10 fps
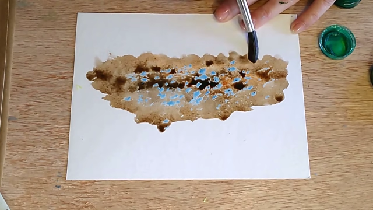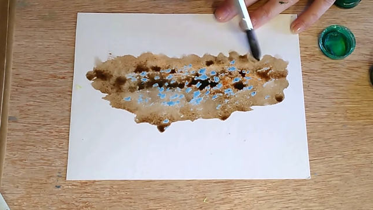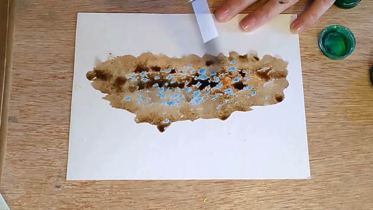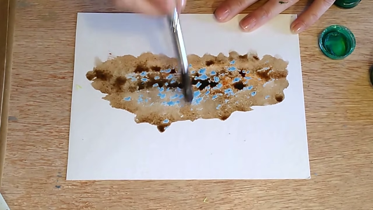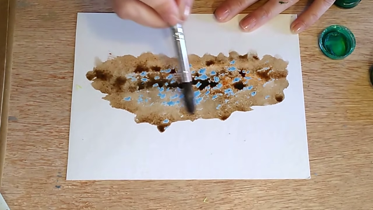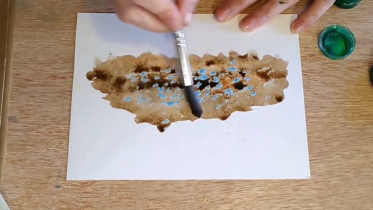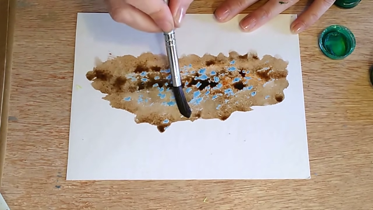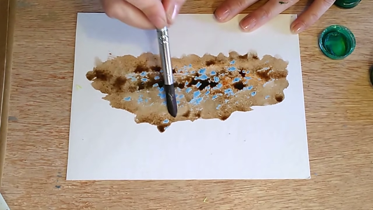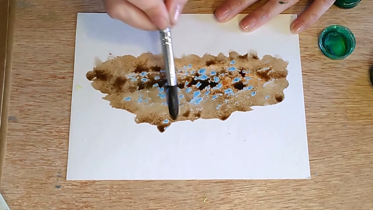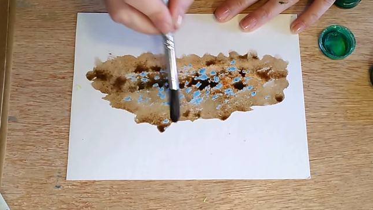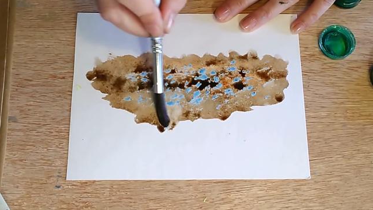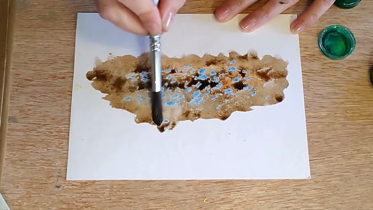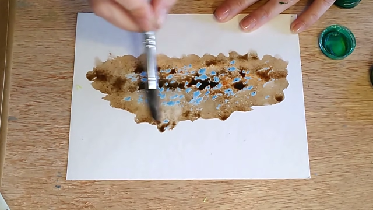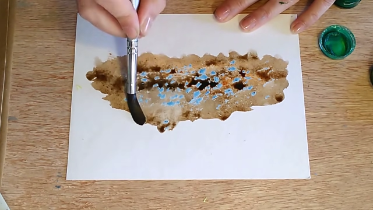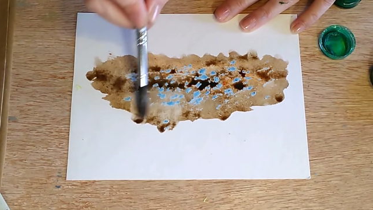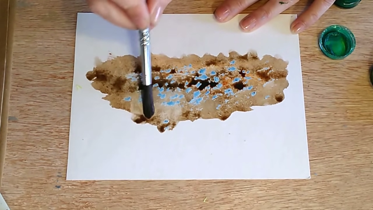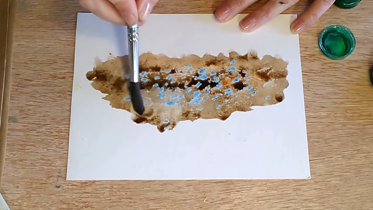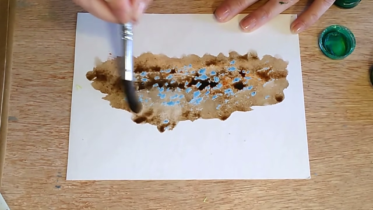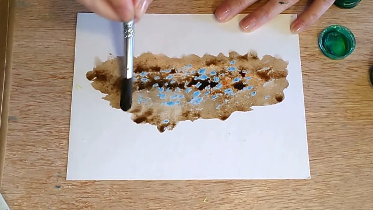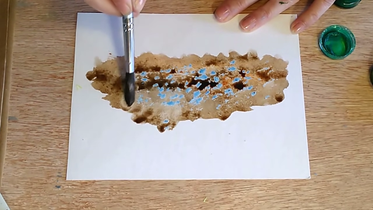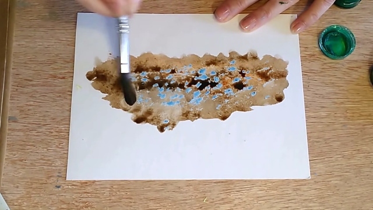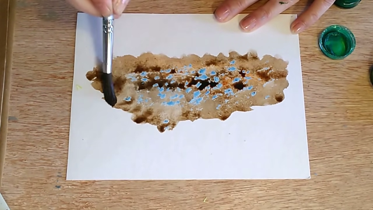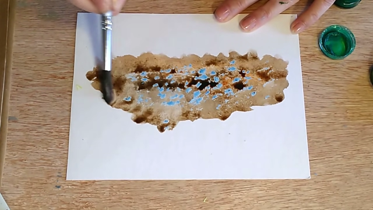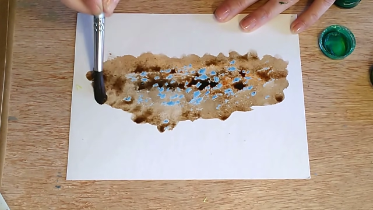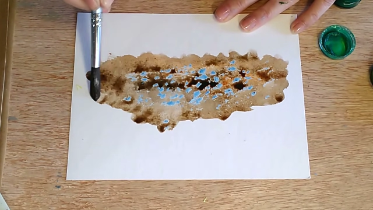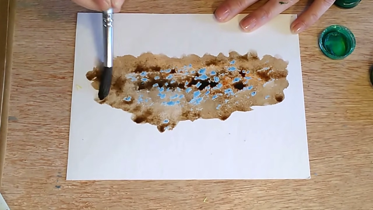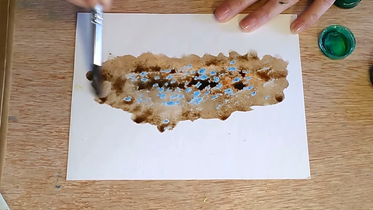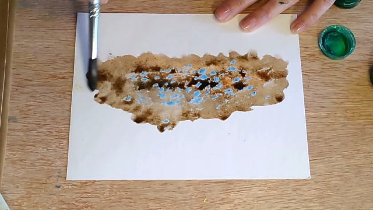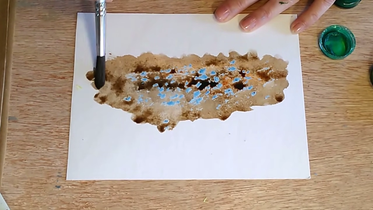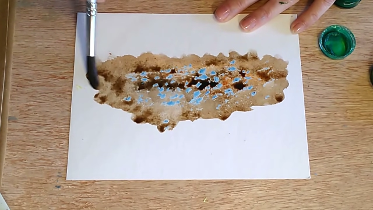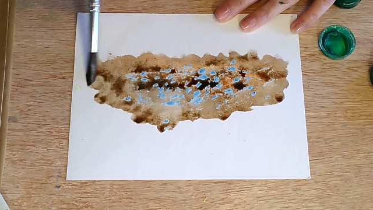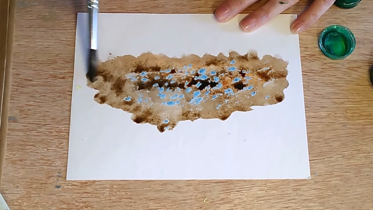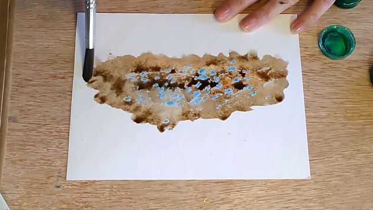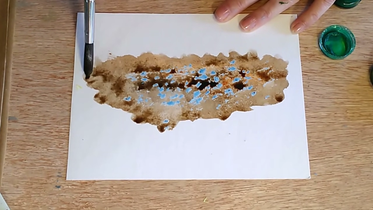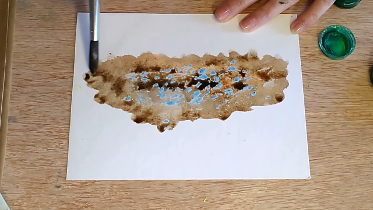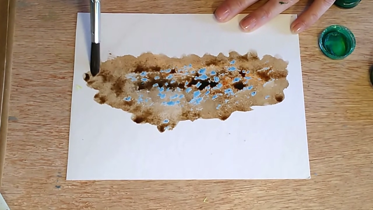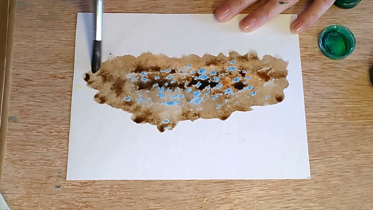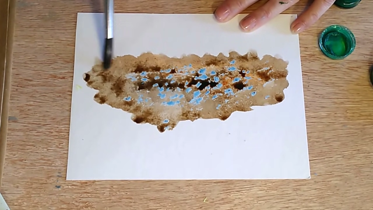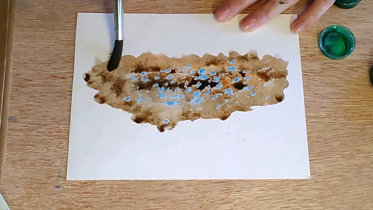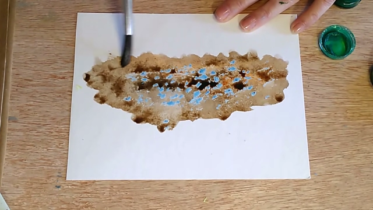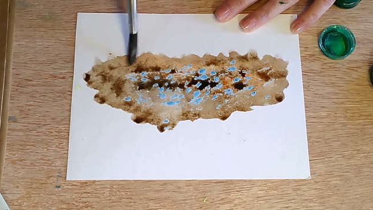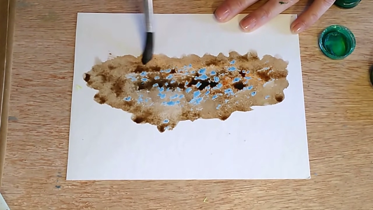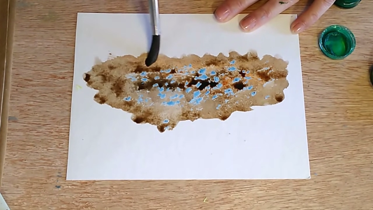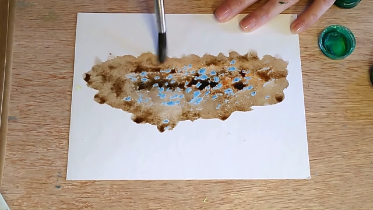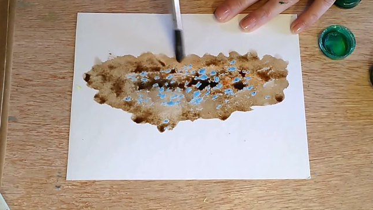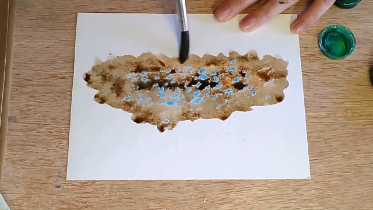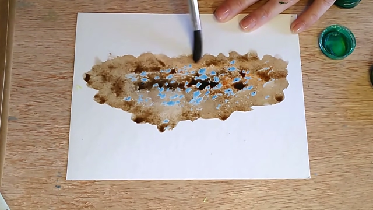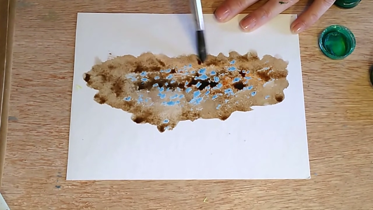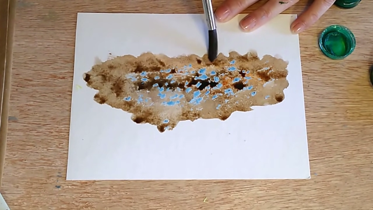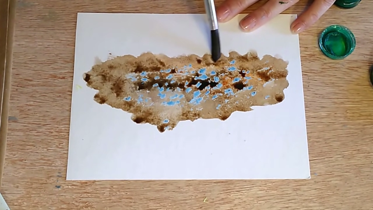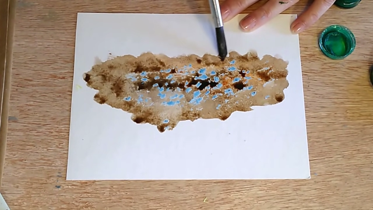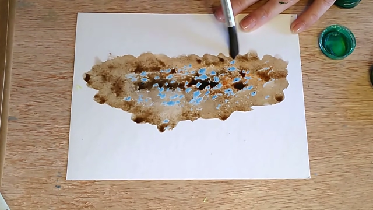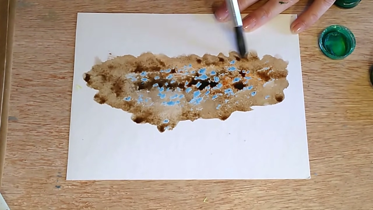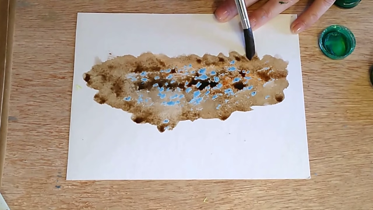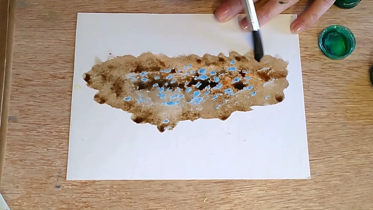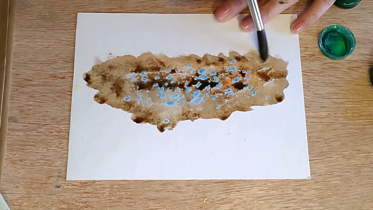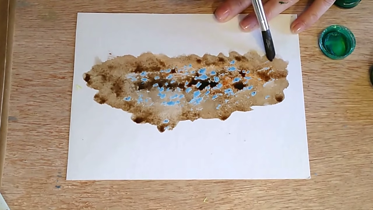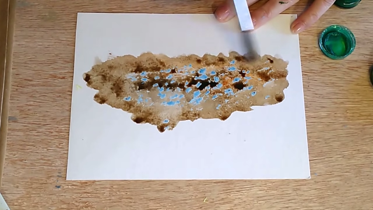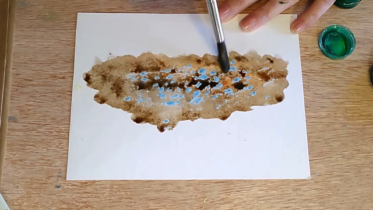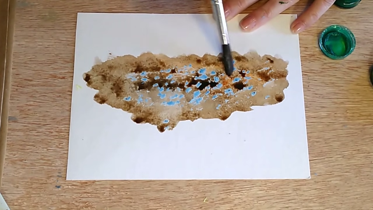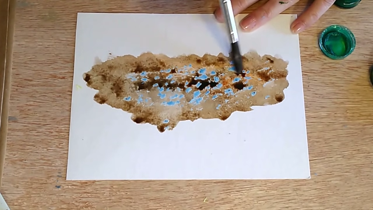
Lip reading: Nobody's mouth can be seen.